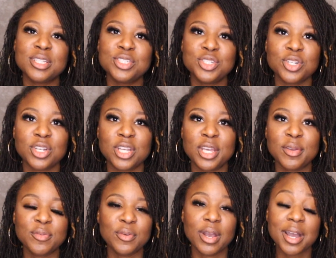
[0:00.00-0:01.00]
this journey
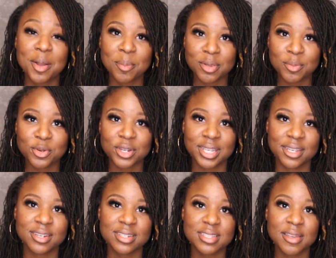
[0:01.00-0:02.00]
for a couple of more years